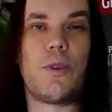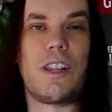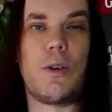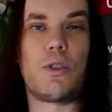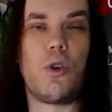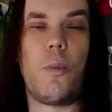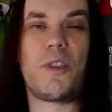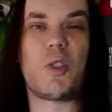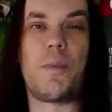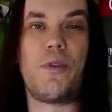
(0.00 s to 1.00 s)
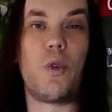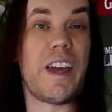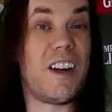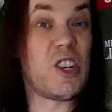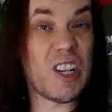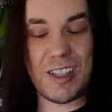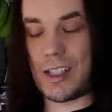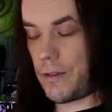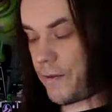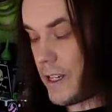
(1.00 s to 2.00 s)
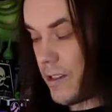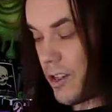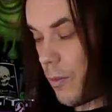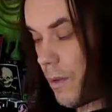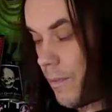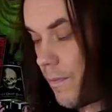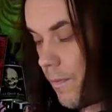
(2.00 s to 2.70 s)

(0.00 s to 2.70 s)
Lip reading: on a little tour, but just before that I just need to feed someone.